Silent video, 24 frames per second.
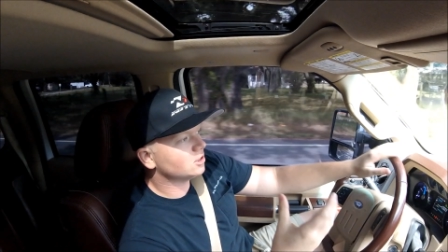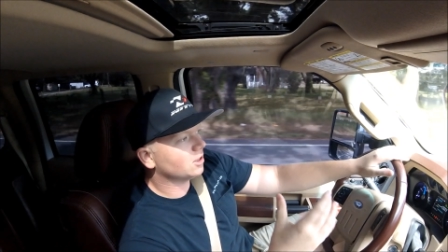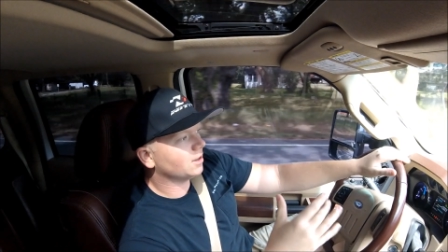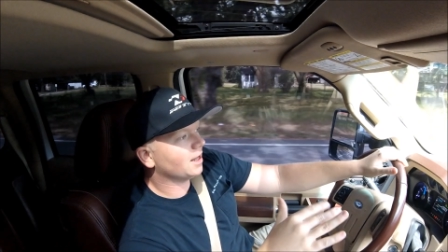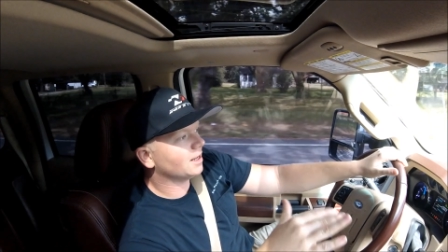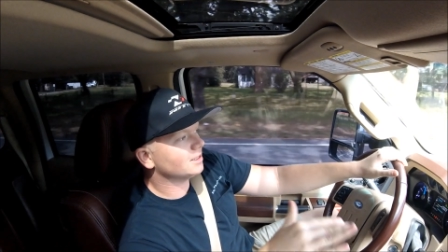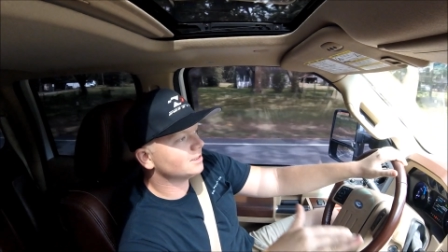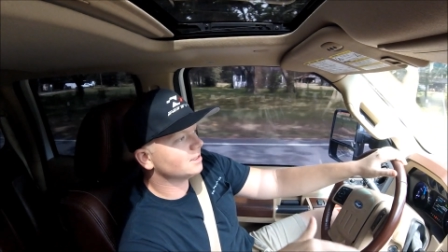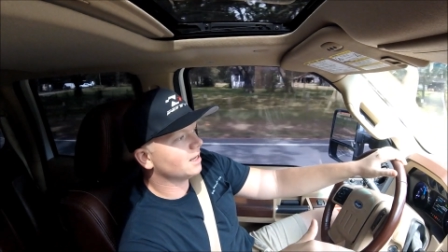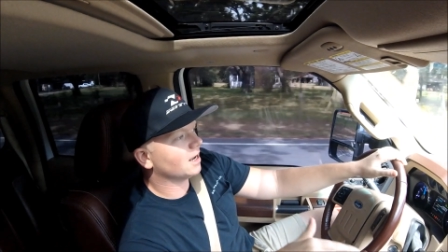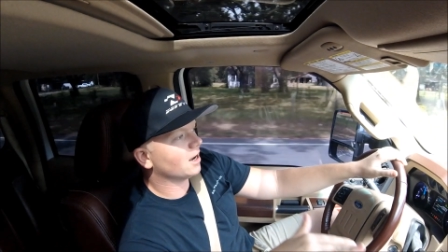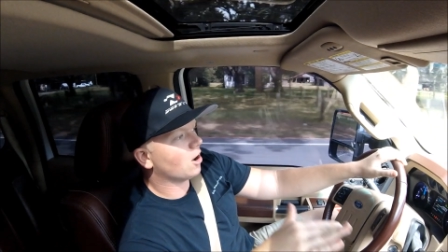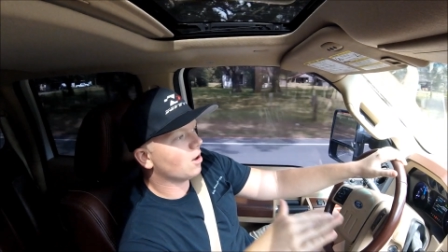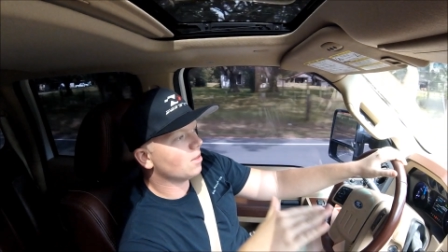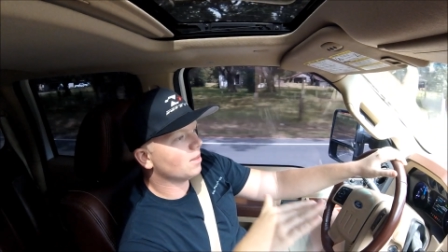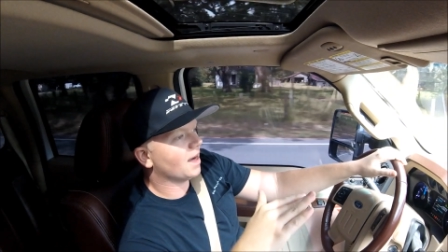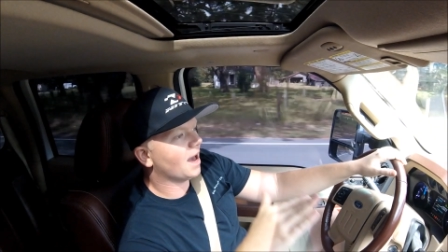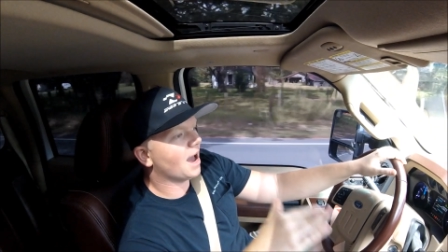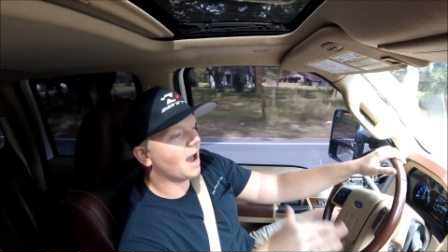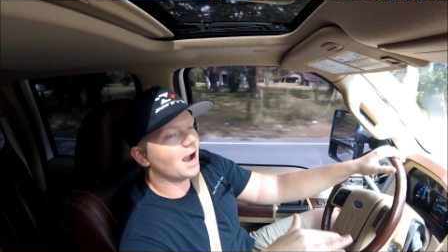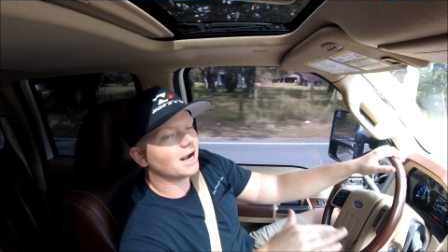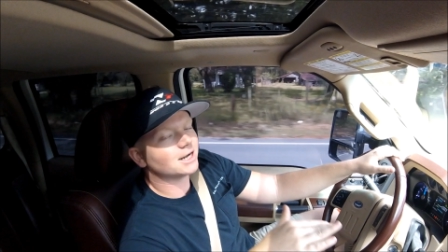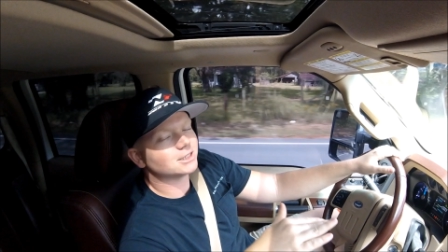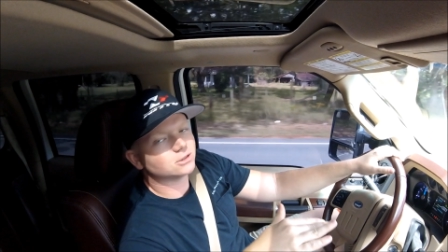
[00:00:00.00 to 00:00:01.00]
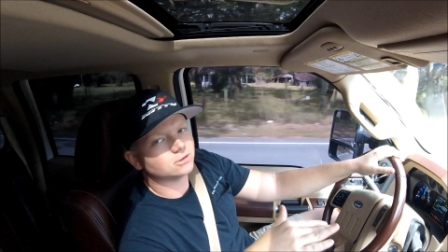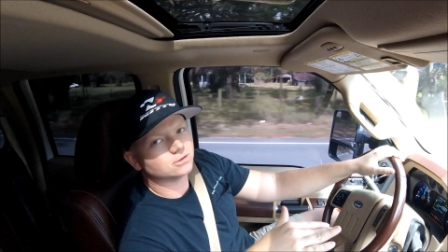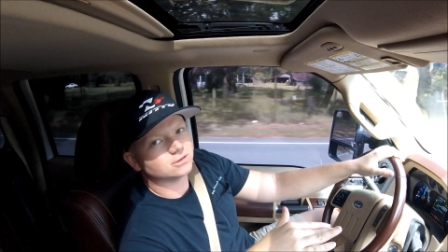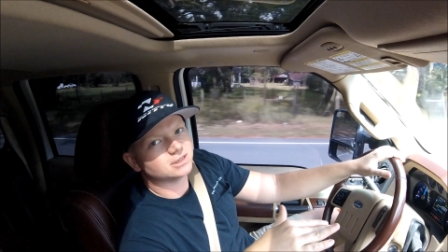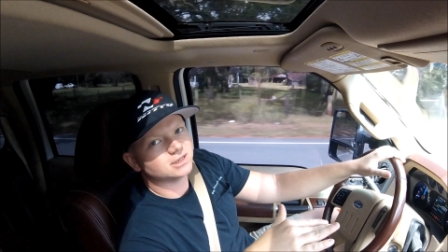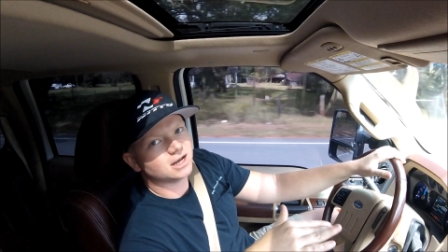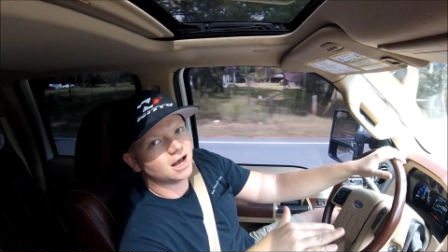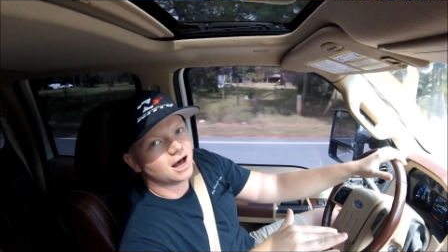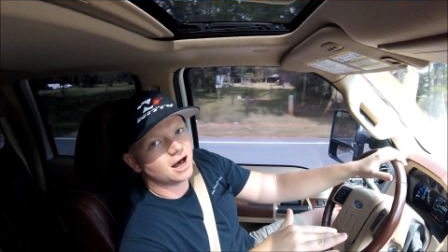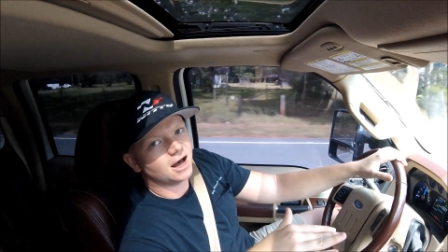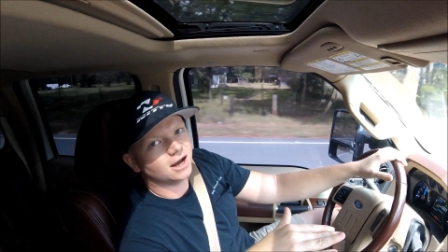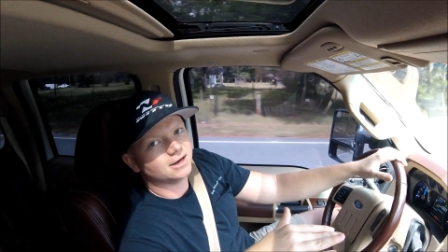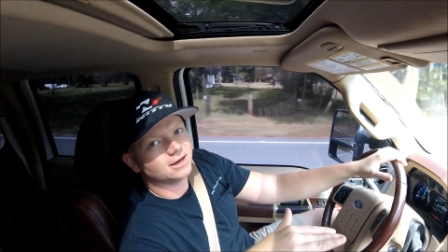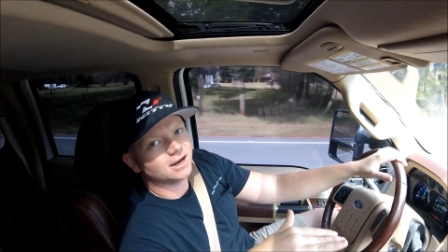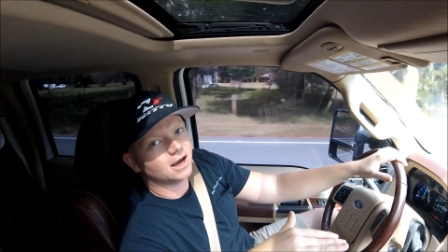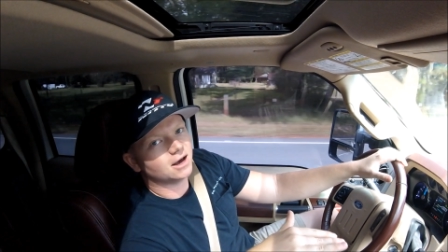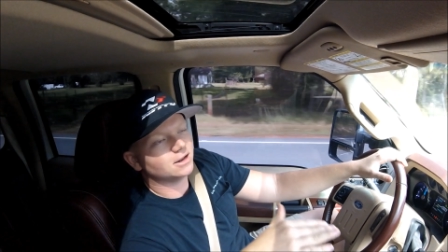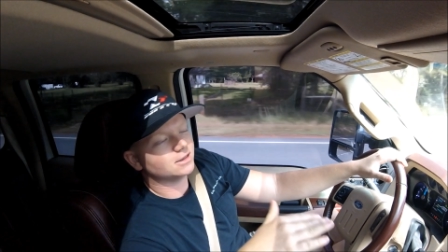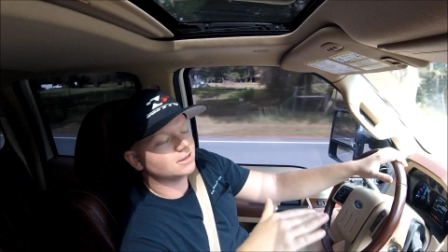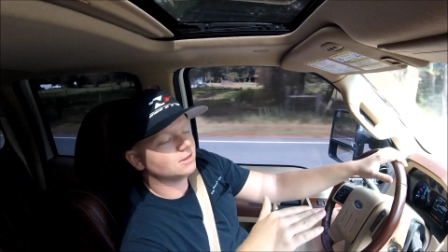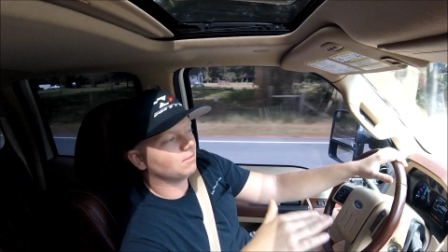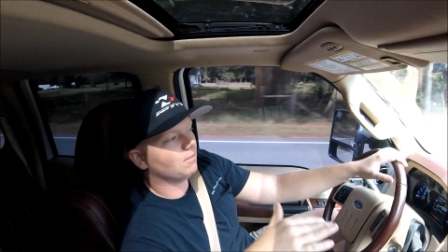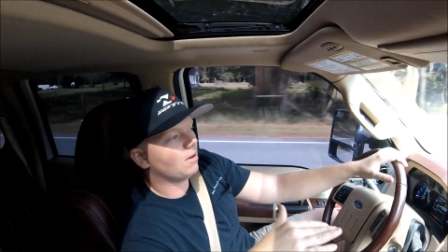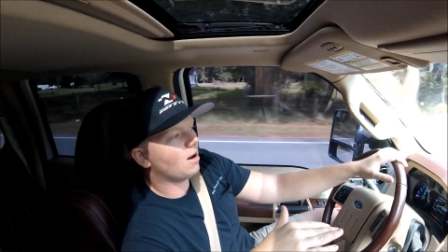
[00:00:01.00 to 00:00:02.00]
So that's like on the axle side
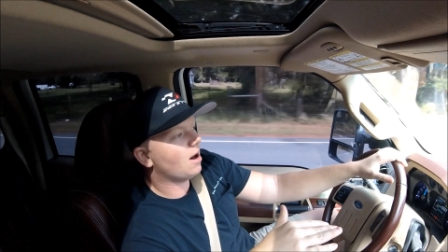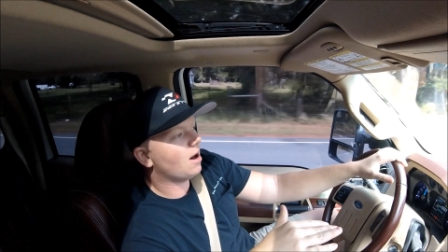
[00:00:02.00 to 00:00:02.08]
down at the